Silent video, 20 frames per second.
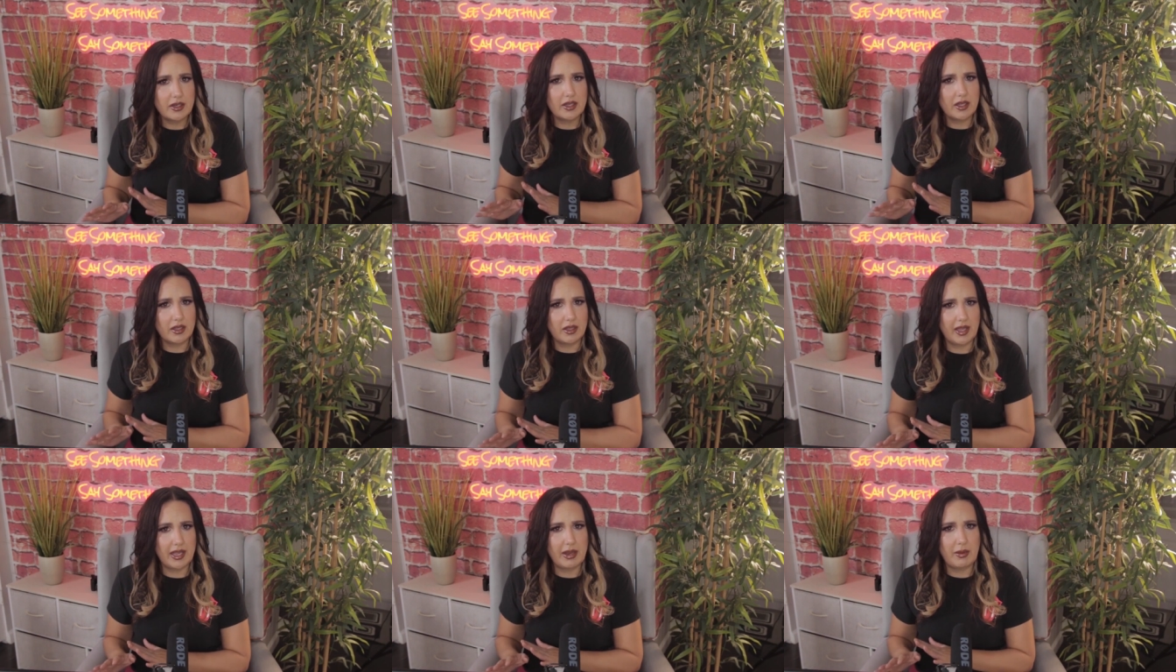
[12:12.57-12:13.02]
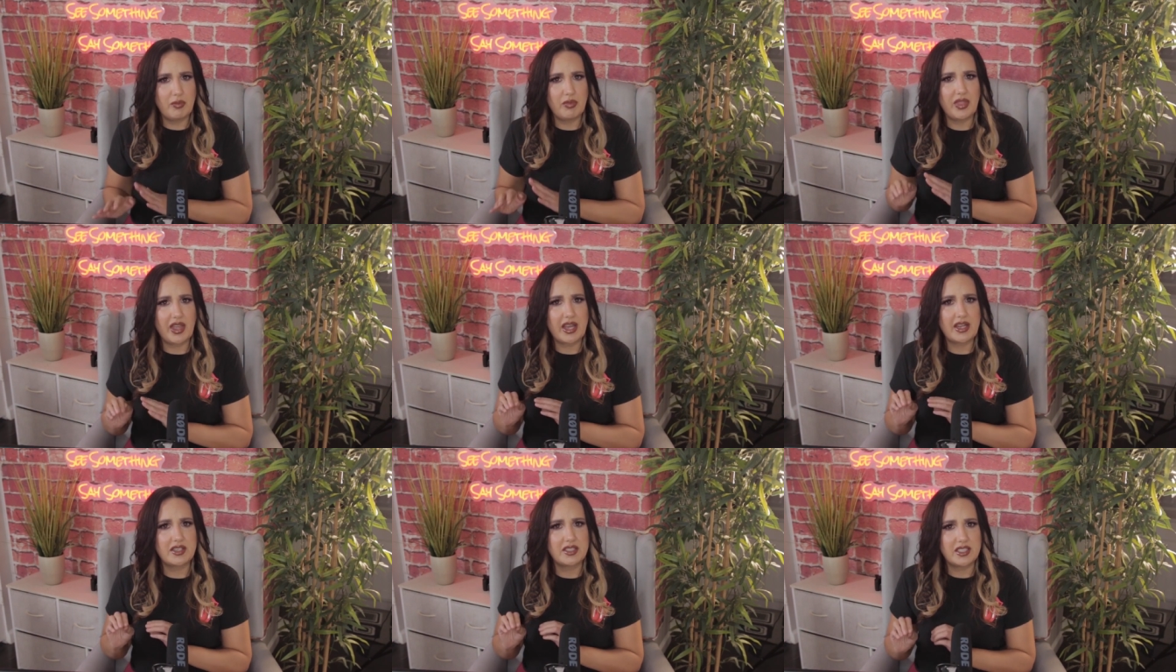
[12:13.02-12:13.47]
claimed
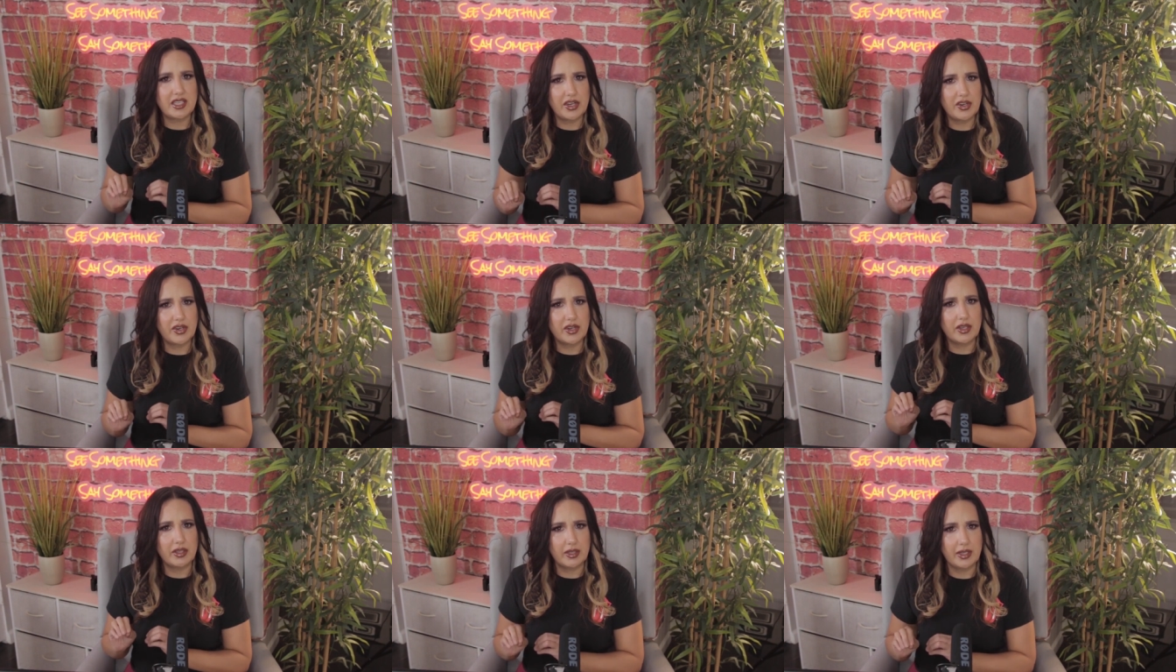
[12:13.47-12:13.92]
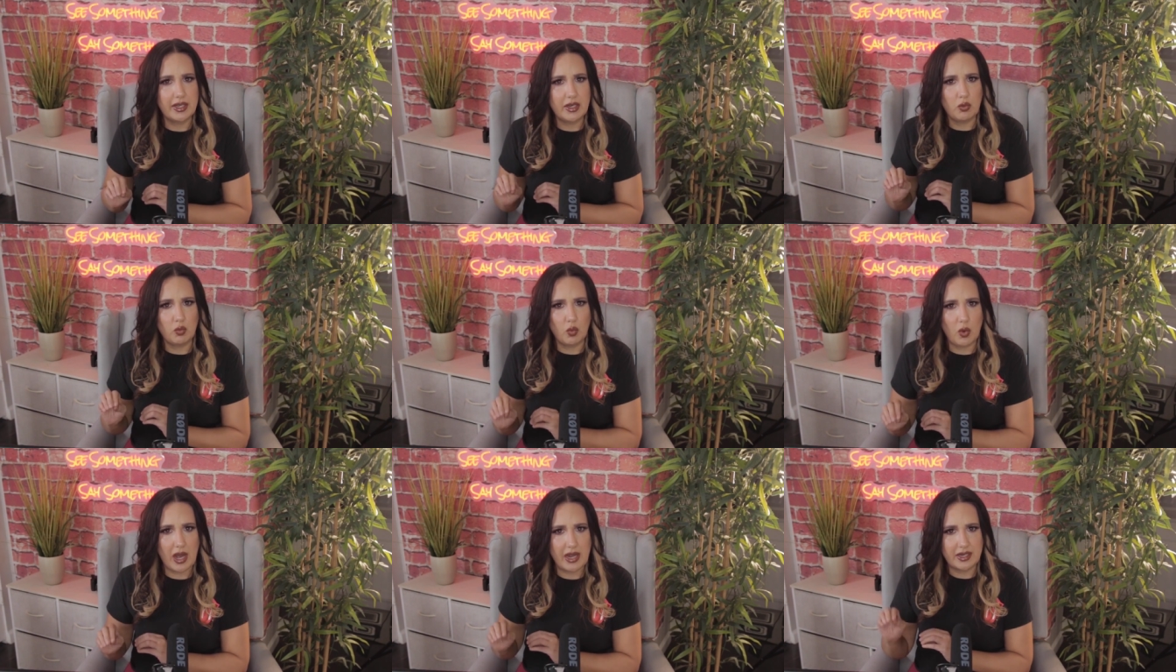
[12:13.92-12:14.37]
that Terry
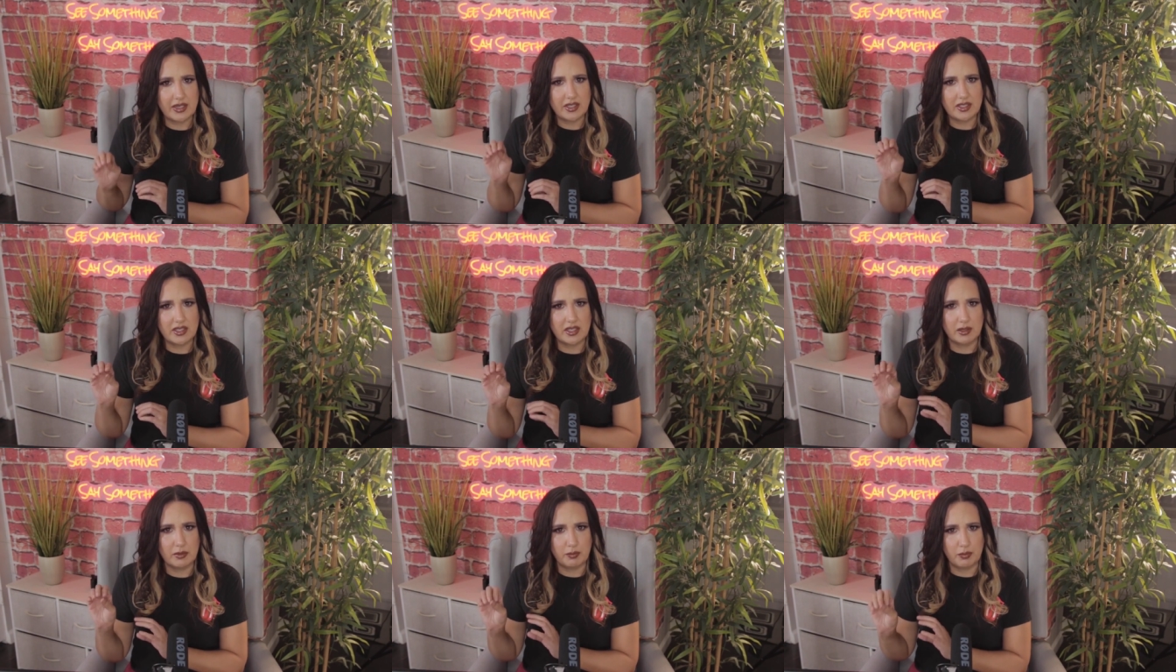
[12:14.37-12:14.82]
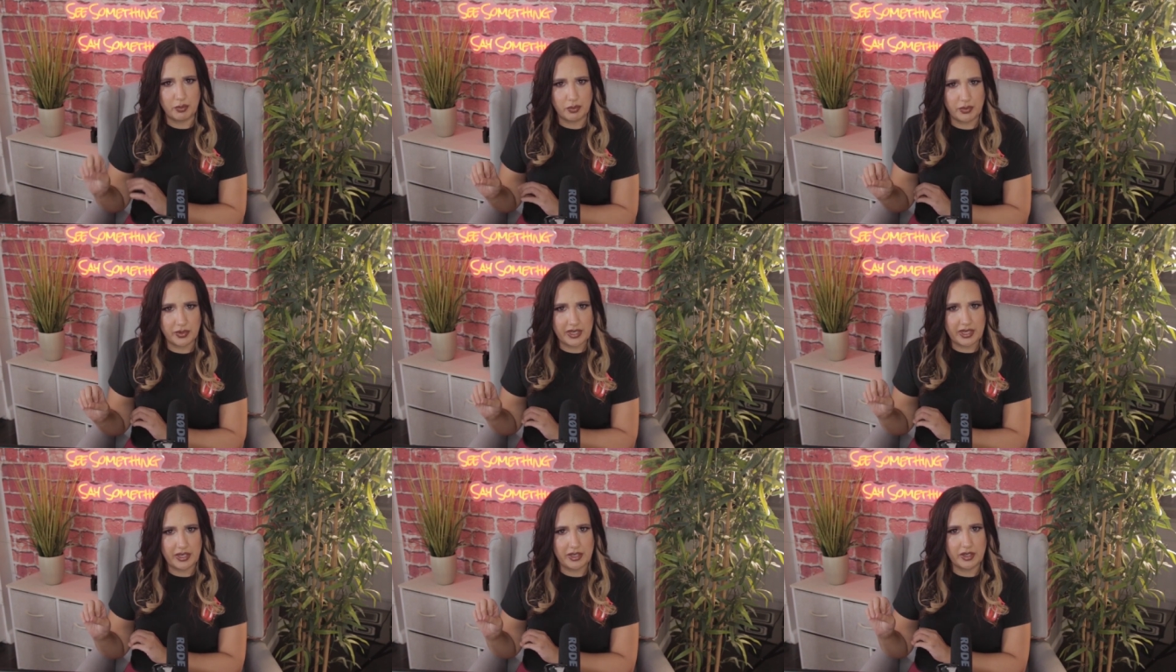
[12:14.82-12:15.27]
Lynn wanted to
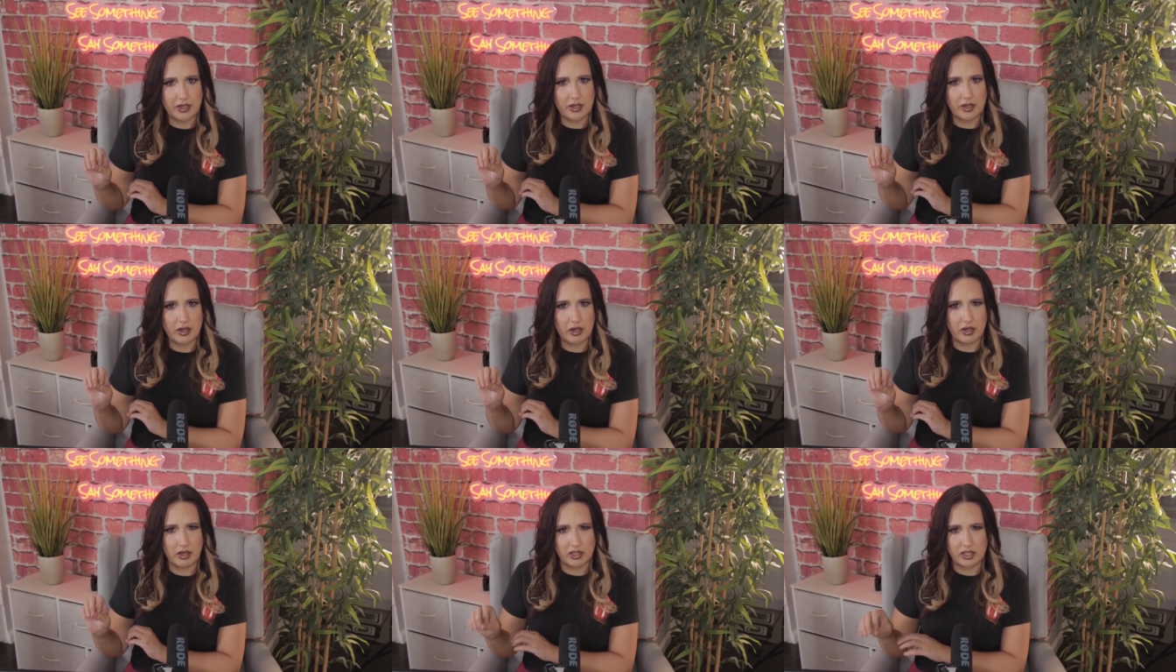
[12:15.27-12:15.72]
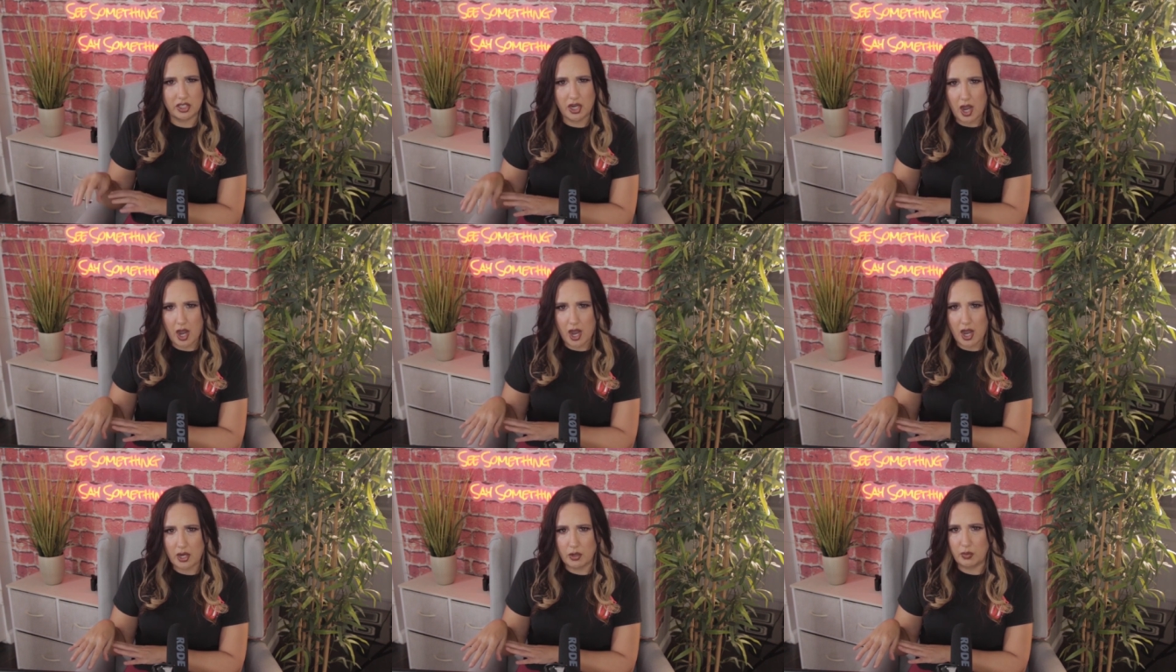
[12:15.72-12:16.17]
breed her
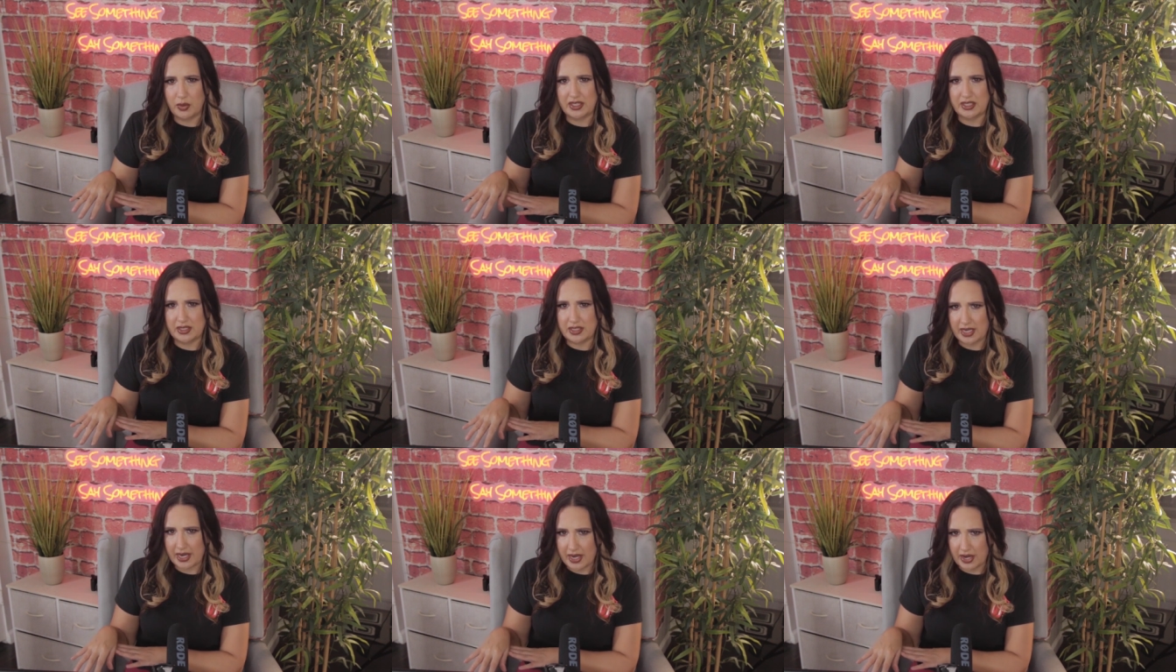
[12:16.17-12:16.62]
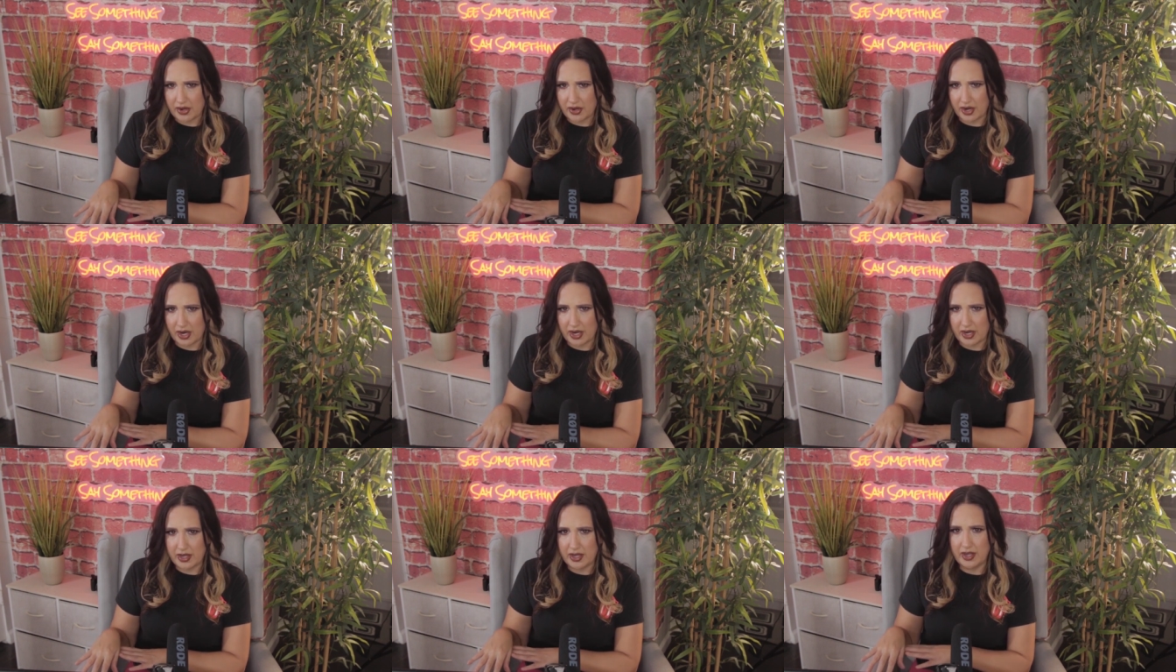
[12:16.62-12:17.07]
dog with
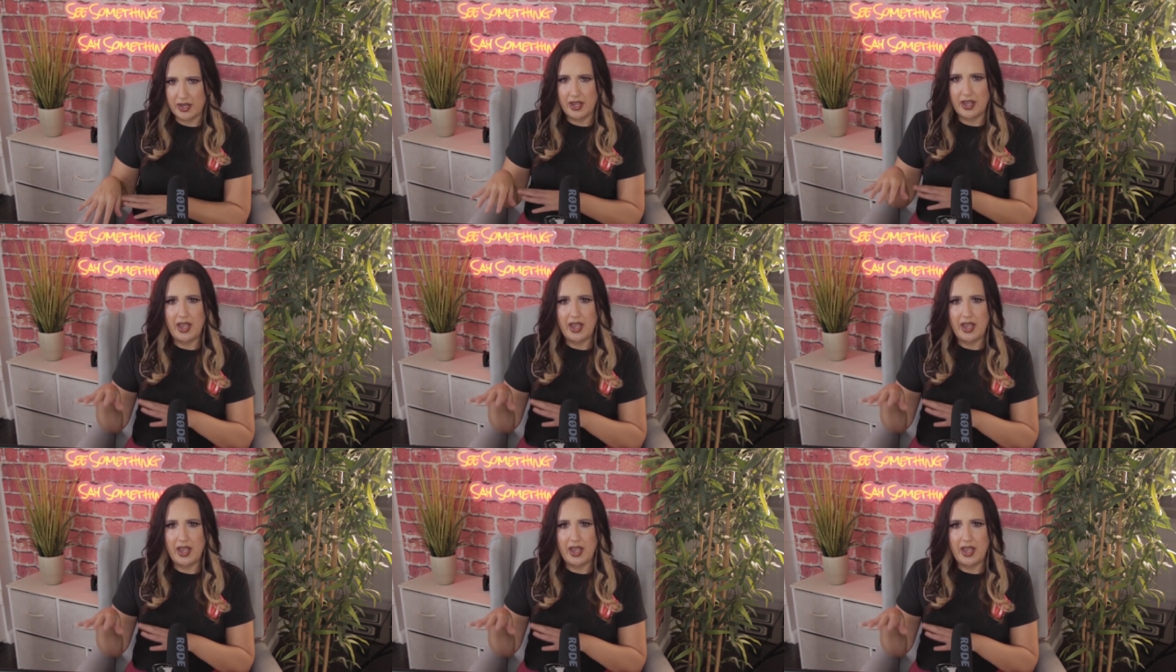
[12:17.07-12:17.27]
Tara,